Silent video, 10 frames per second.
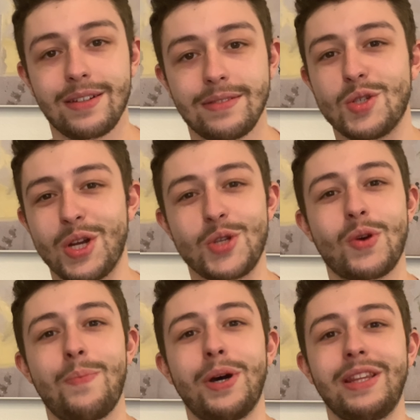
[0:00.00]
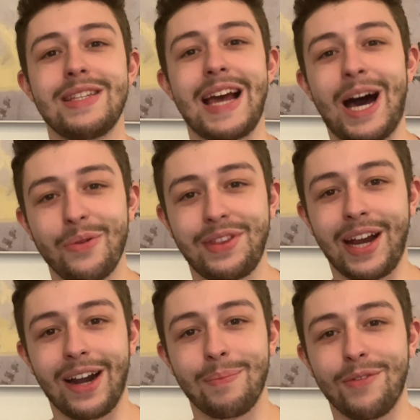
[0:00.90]
So I just want to put this out
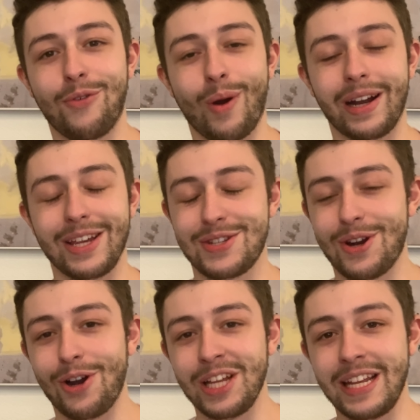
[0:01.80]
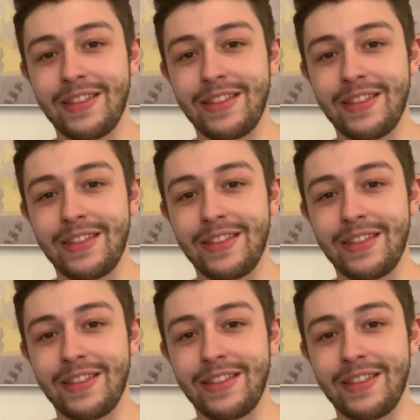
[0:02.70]
there before I get started